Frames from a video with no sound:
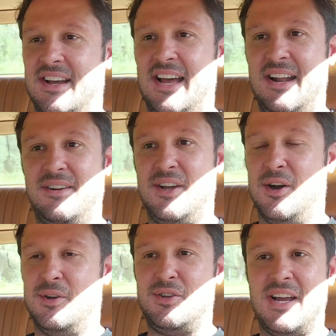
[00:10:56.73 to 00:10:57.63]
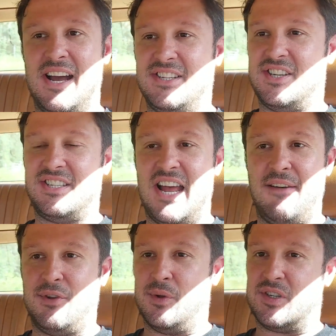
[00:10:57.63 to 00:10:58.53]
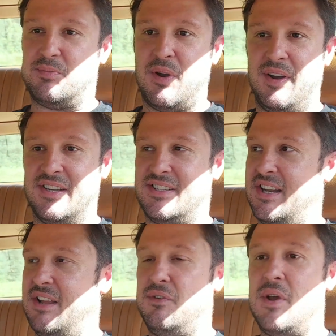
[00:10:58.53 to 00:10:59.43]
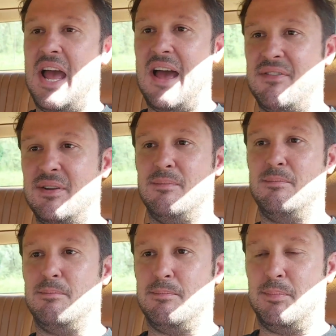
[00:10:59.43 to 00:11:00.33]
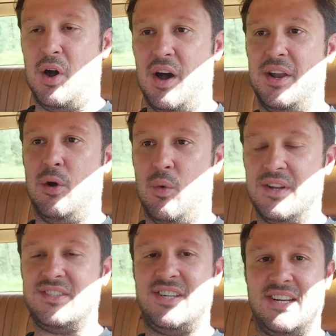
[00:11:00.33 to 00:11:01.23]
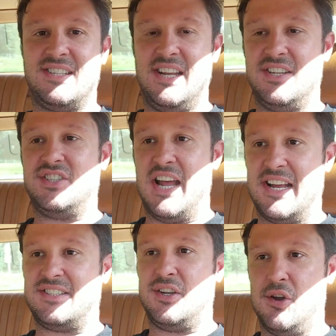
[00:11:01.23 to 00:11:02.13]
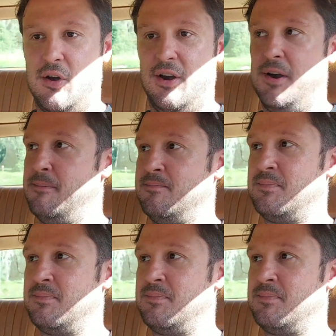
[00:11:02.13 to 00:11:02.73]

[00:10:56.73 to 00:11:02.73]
I don't know, you guys just have to experience it. If you haven't bought a 116 chassis car,